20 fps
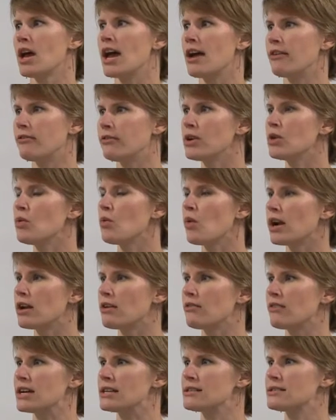Every one
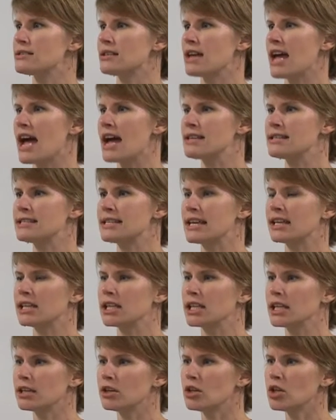of us has
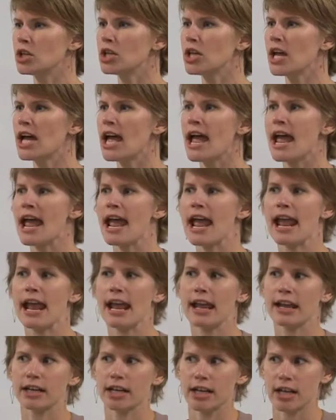that little
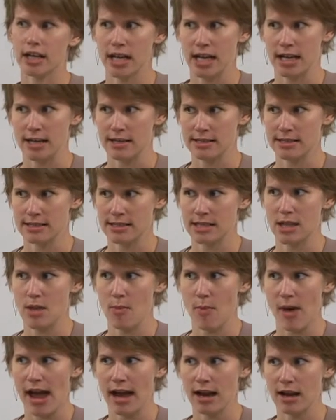anarchist in
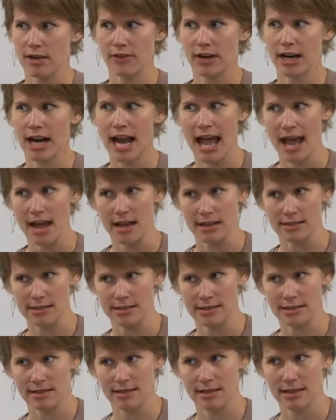the back of our
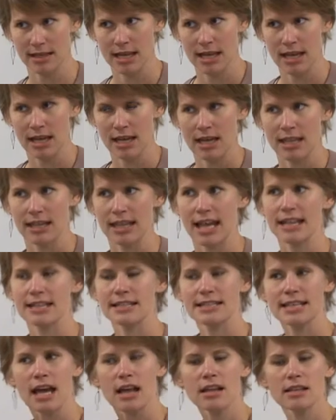heads
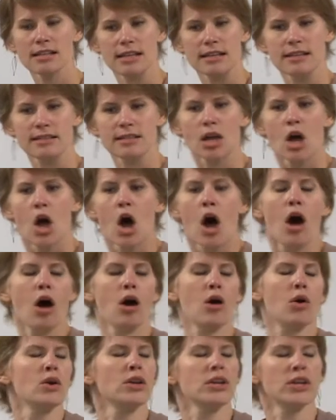that tells us,
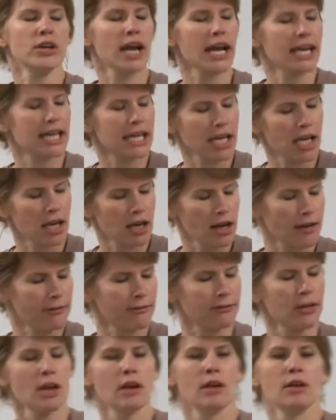oh, you're not getting
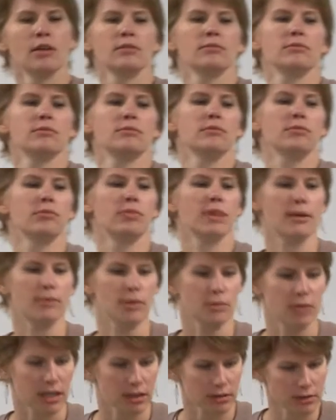enough, blah,
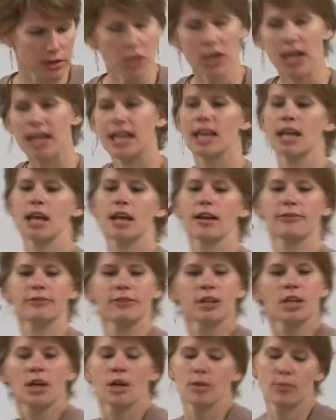blah, blah. You're not getting
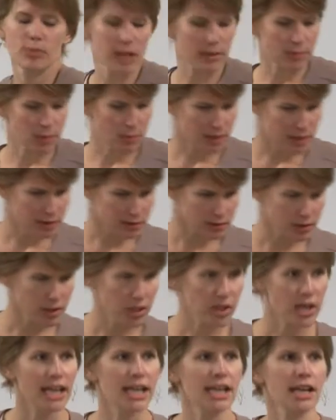enough, blah, blah, blah.
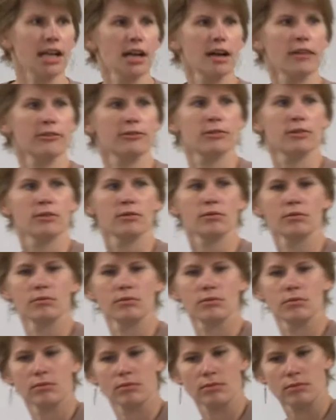You're not getting enough
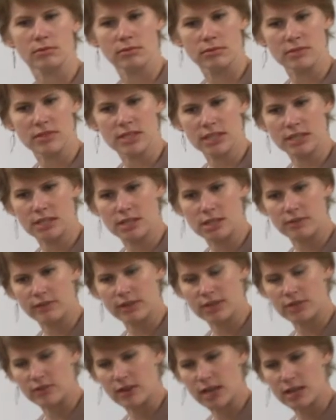delicious
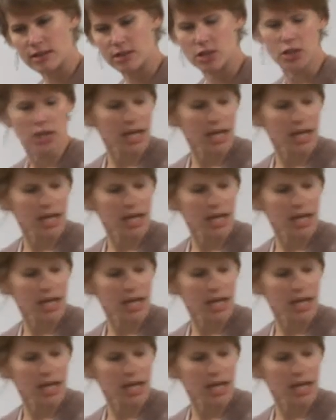French fries.